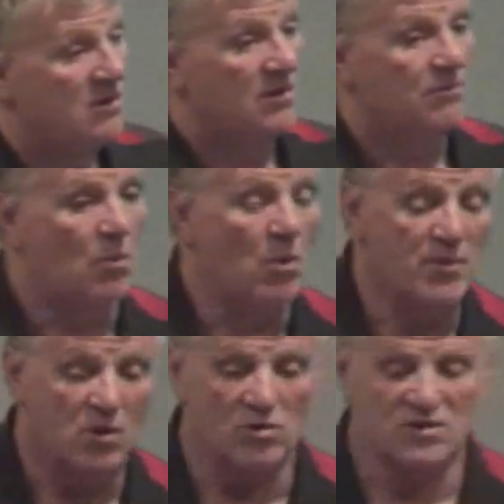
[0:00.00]
But when
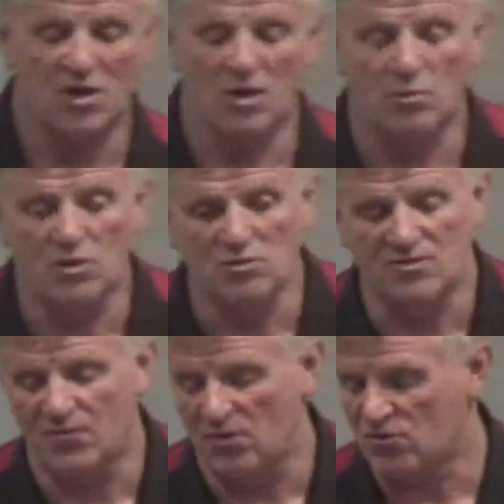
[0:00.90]
we go outside, we'll use the
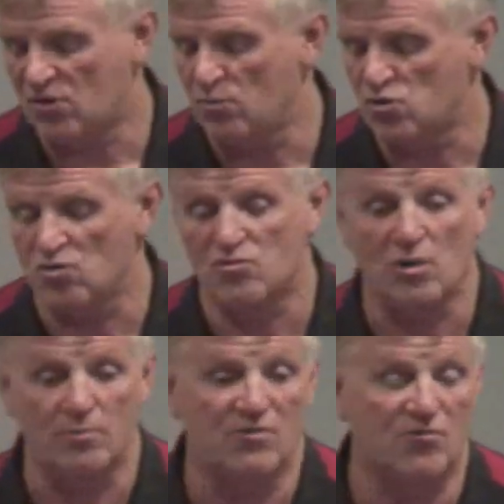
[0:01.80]
fire extinguishers.
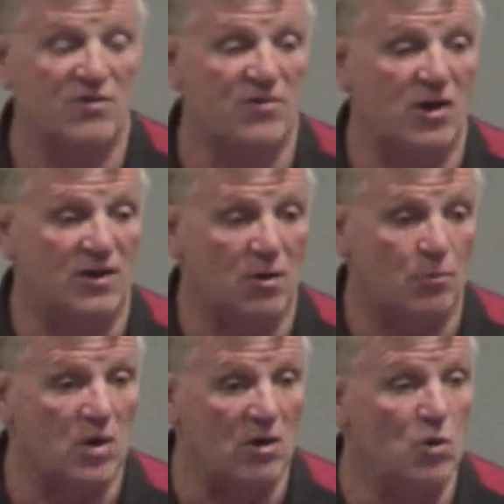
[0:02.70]
There'll be 3 of you lined up.
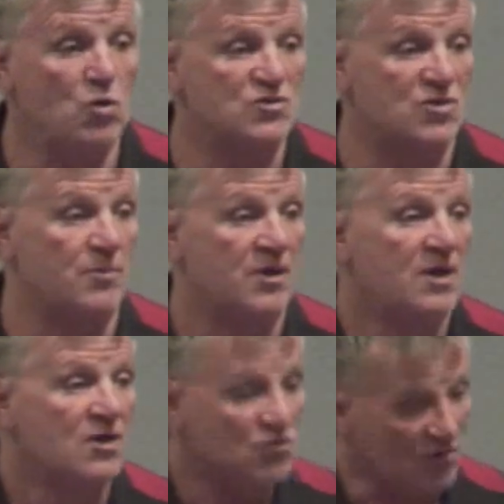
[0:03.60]
We'll use them.
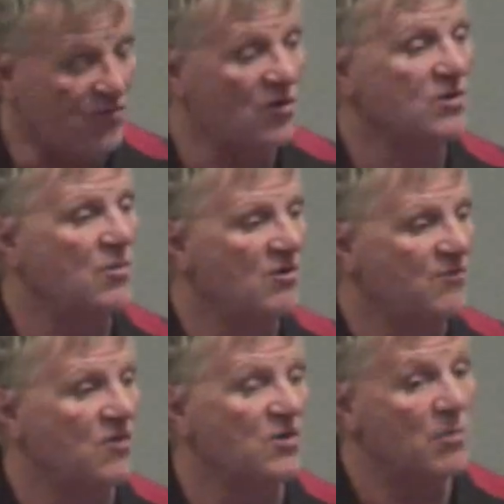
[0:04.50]
Just fire them off,
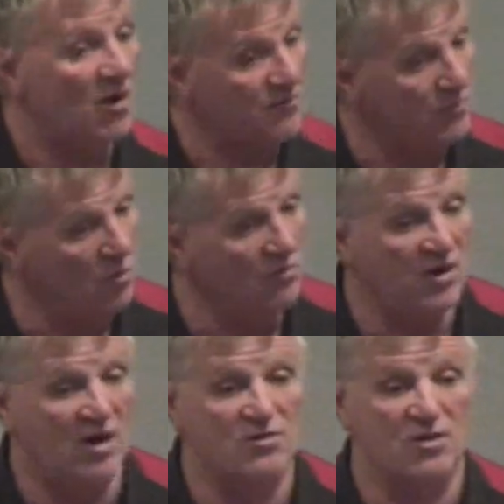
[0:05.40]
and move
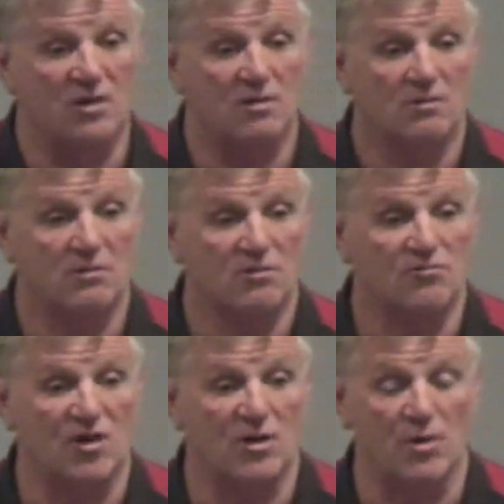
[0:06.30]
along
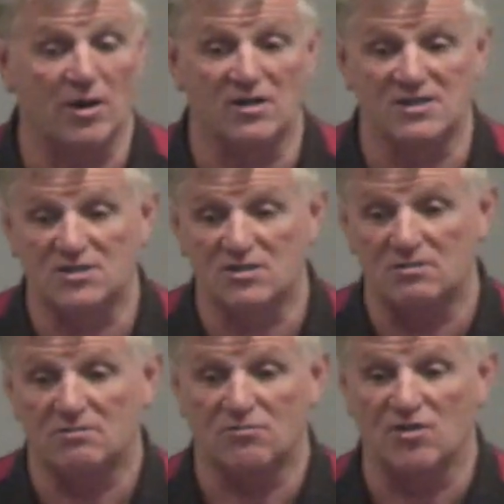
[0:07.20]
straight away because it
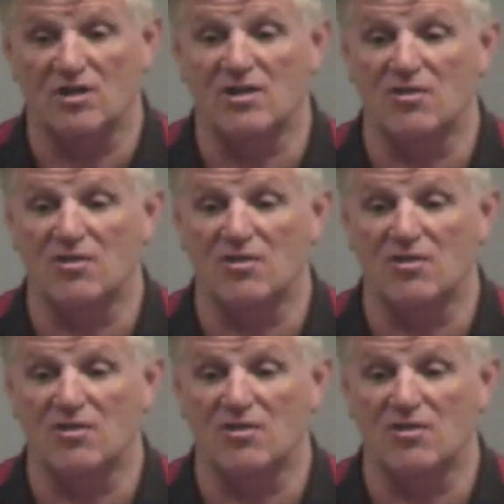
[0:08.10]
creates less